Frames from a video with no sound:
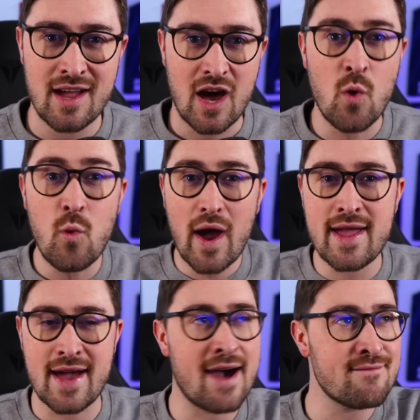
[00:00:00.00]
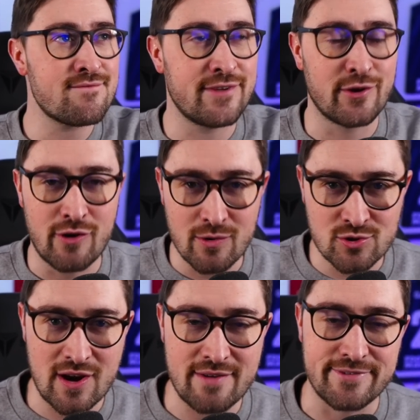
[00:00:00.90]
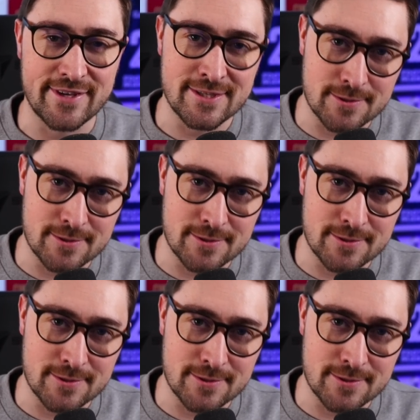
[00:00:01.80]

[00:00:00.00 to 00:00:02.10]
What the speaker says: Away at Anfield or Old Trafford.